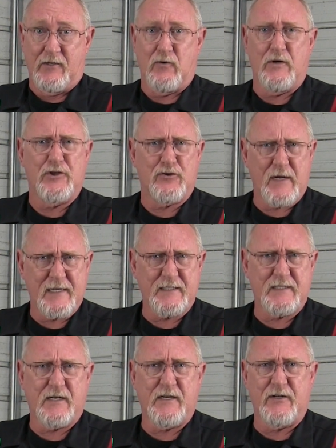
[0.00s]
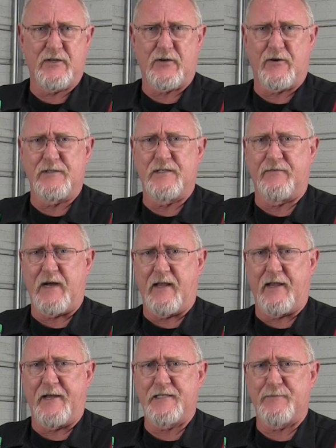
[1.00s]
to address the concerns of
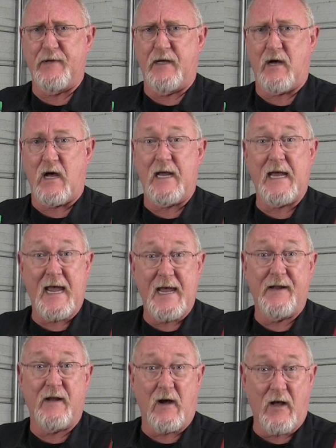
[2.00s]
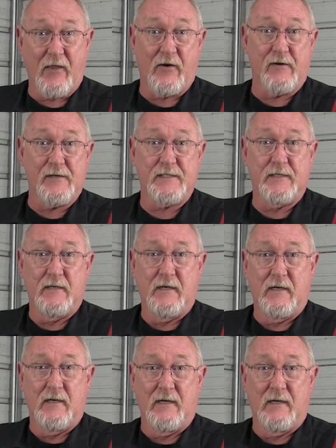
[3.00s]
LSPI and others.
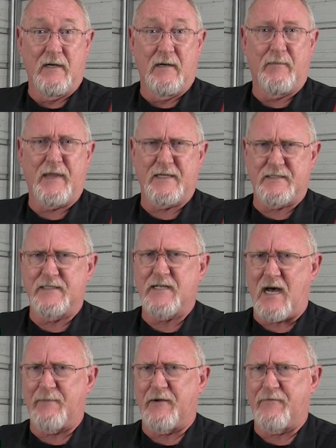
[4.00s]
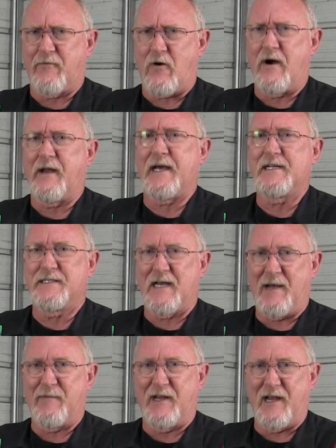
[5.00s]
But that's a topic for our next
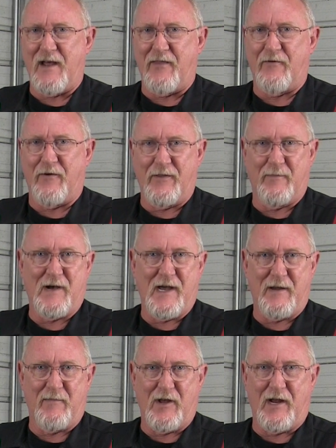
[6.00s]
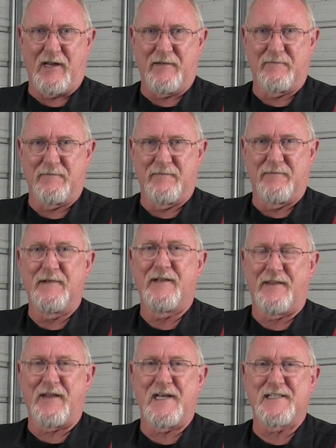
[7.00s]
time together on the Mighty Minute.
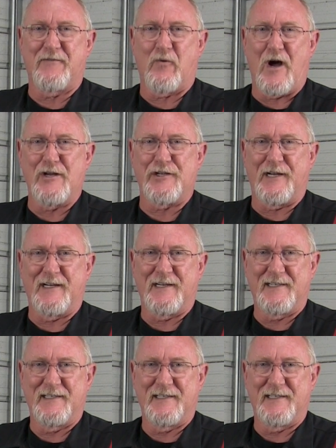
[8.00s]
Thanks for watching.